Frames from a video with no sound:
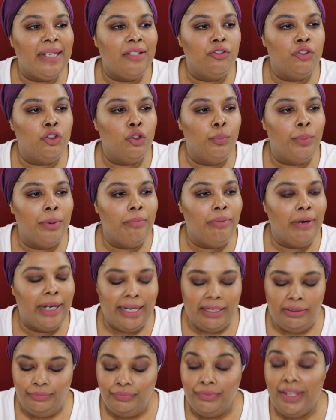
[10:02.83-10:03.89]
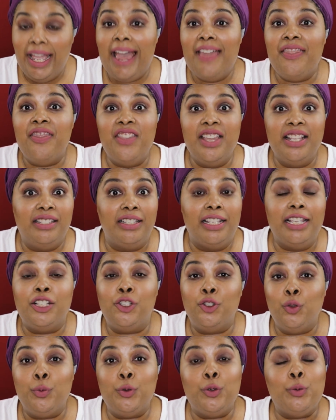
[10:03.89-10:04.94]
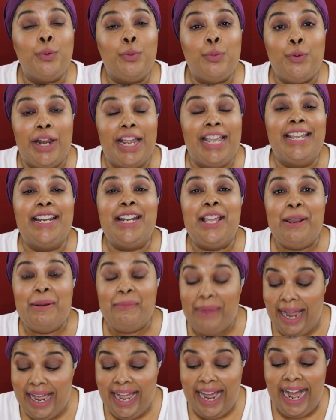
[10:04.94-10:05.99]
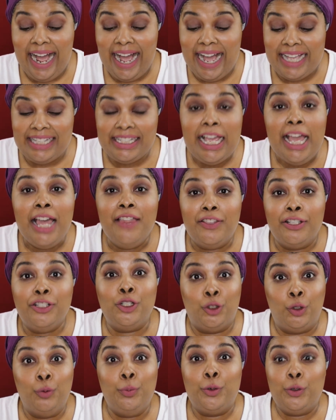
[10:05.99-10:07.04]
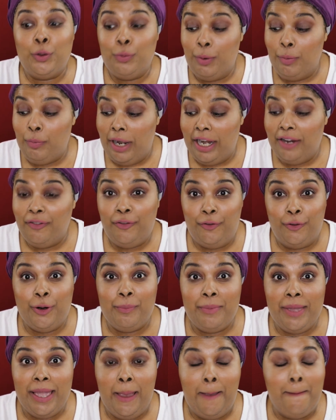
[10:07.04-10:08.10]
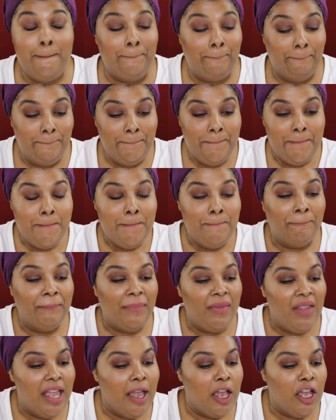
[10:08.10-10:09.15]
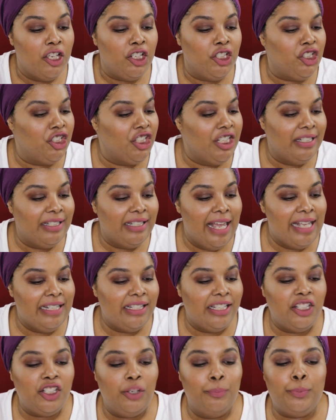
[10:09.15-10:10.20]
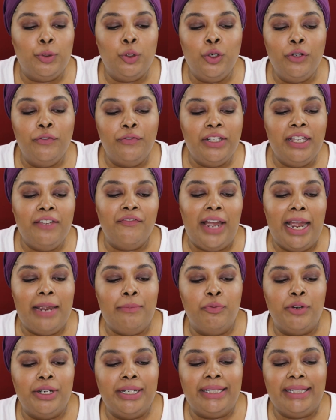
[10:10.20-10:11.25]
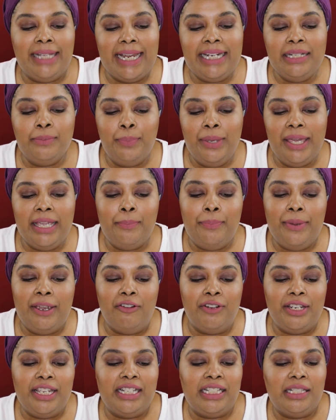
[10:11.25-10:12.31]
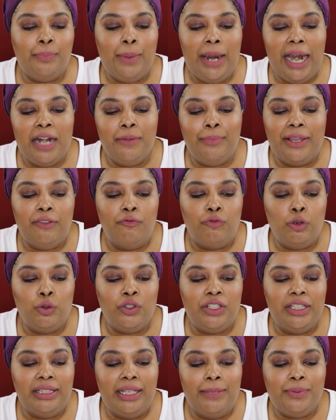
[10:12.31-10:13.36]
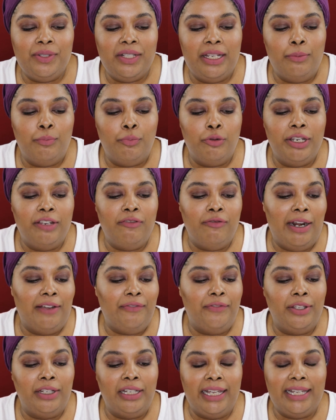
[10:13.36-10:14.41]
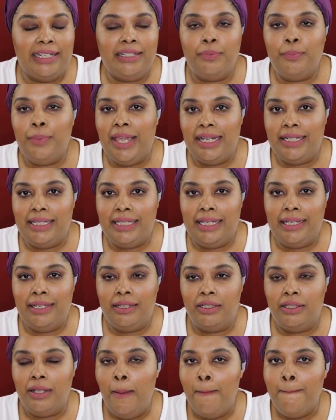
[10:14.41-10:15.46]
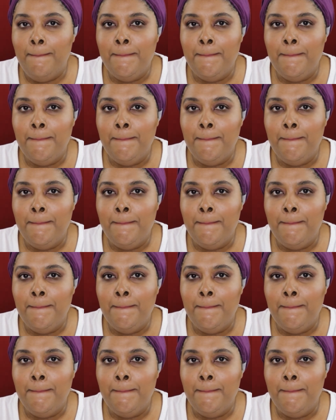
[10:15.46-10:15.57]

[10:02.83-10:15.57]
duper bright, and this is super duper bright in my eyes. This is super duper bright for me. She says it's a beautifully vibrant light pink berry inspired by the rosy lips in Pre-Raphaelite paintings.